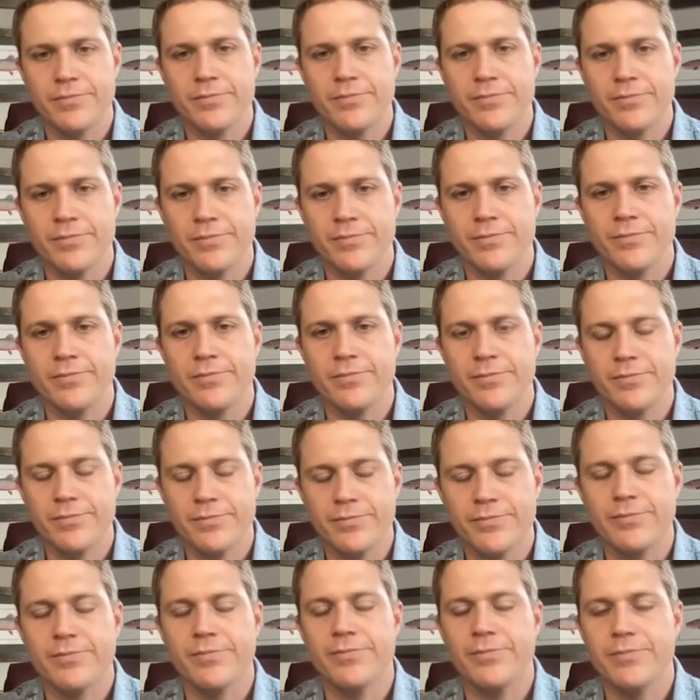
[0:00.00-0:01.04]

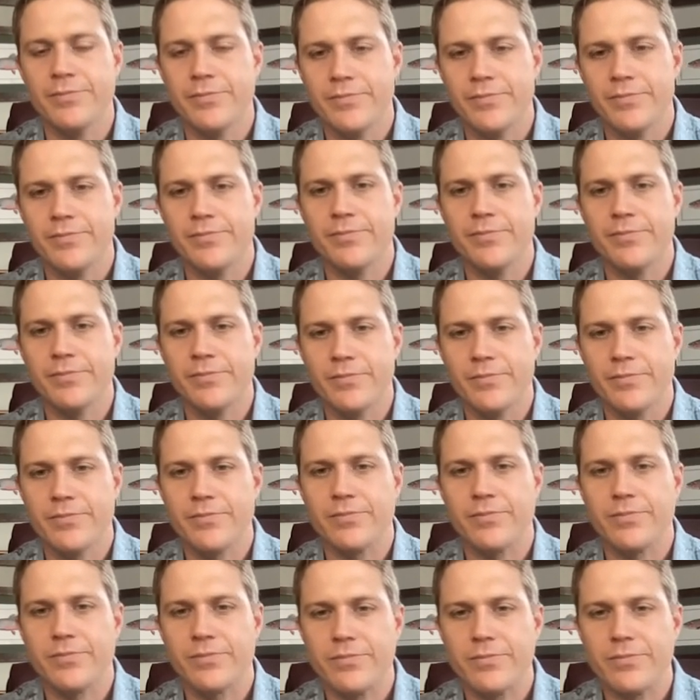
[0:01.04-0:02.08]

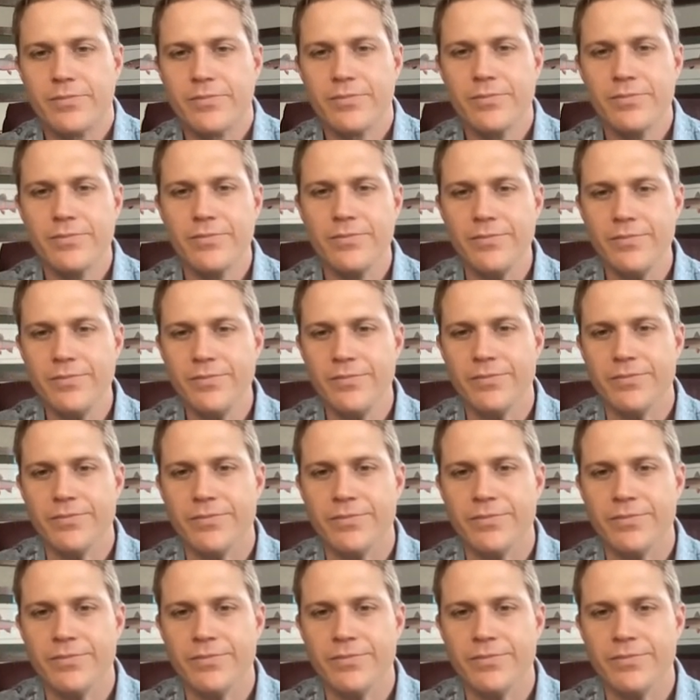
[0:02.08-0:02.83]
No words are spoken by the person on screen.